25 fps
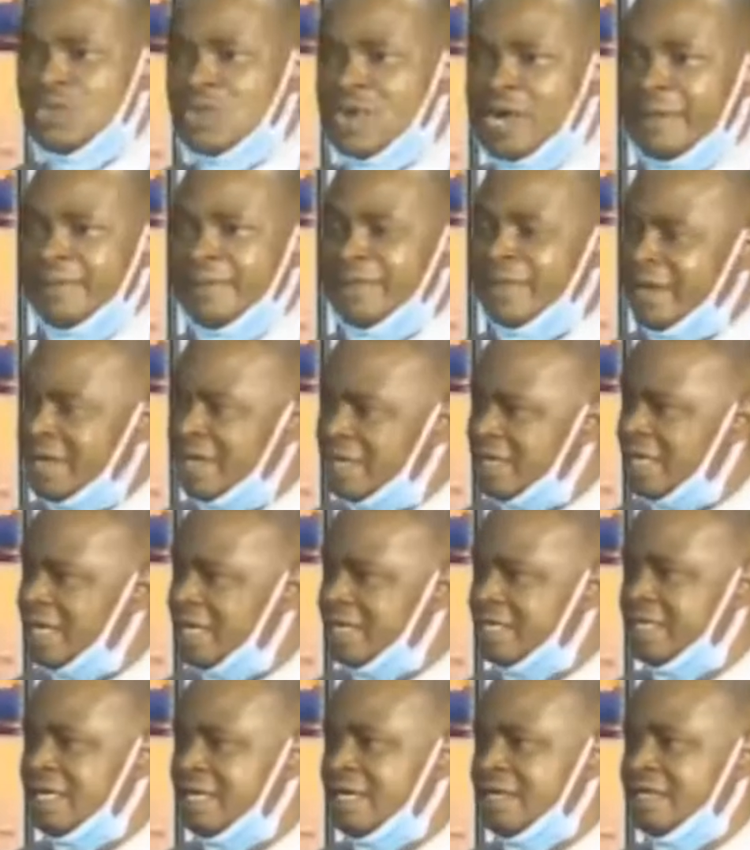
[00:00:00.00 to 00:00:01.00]
are
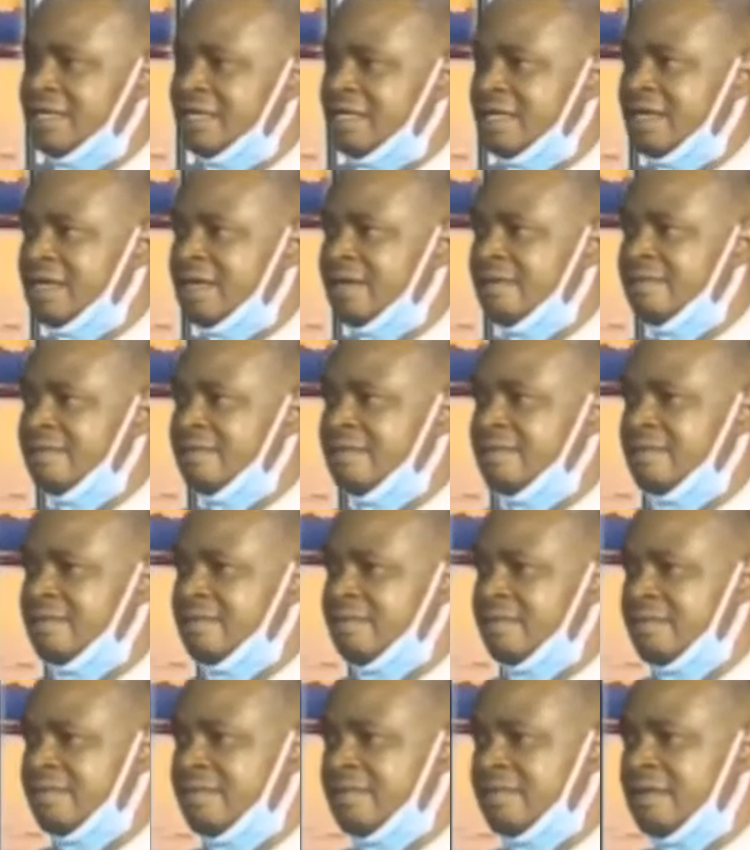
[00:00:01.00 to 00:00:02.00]
pregnant and
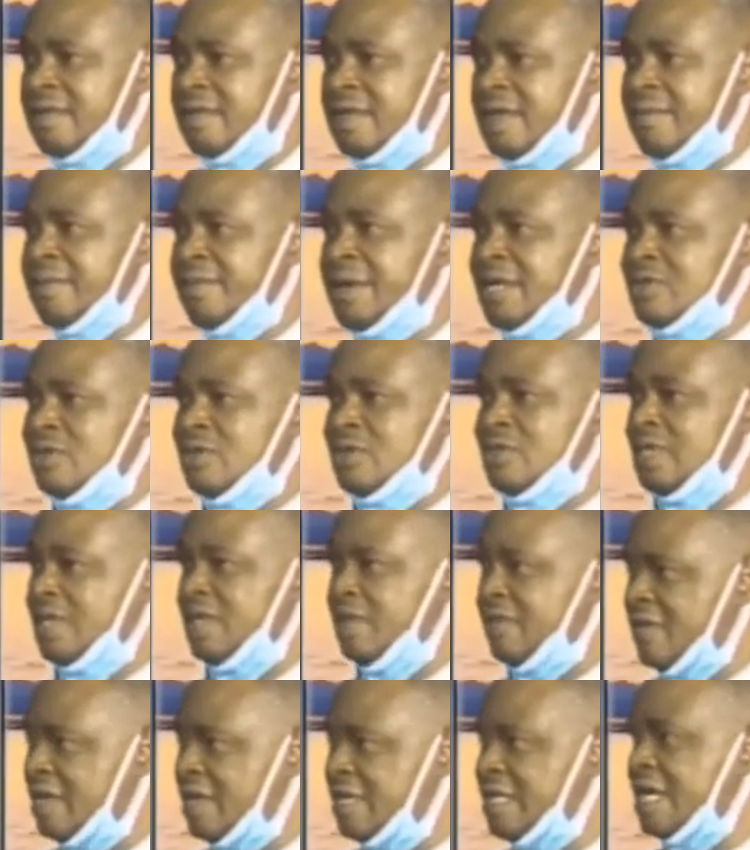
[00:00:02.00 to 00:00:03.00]
they're about to
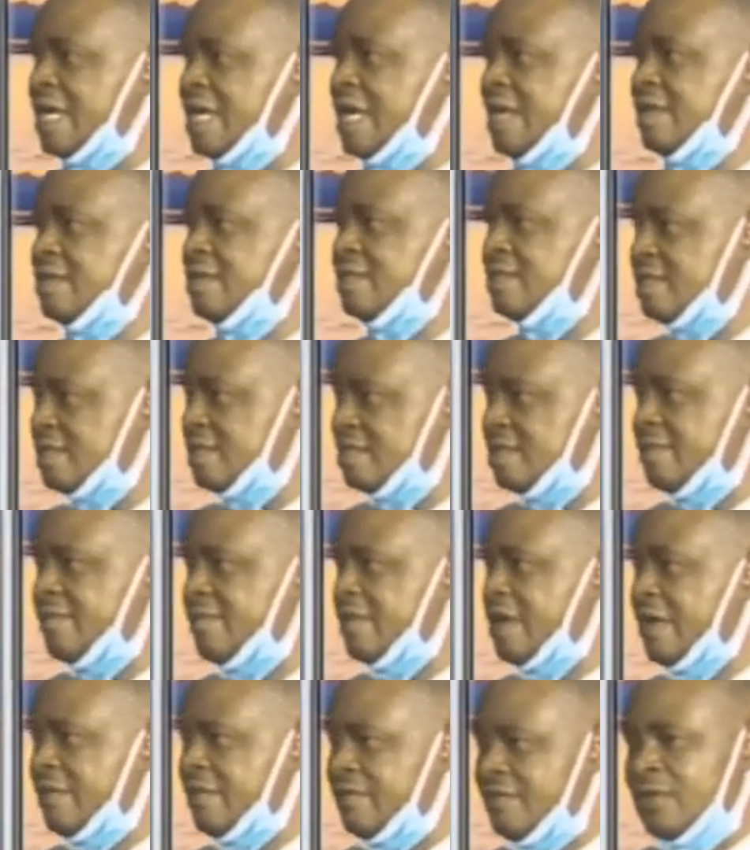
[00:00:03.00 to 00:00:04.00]
deliver, they can't
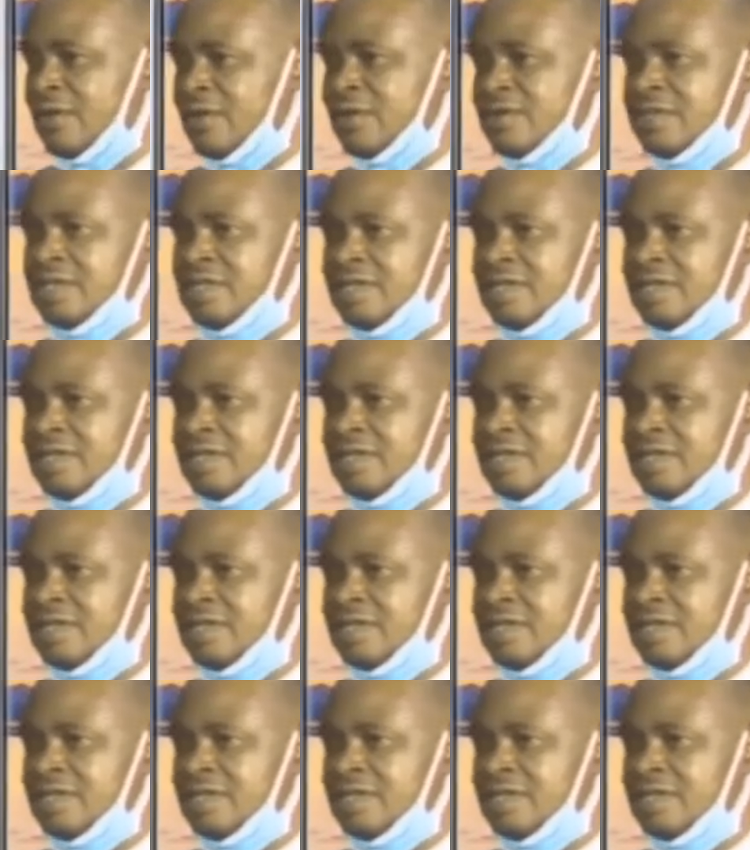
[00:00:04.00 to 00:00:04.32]
afford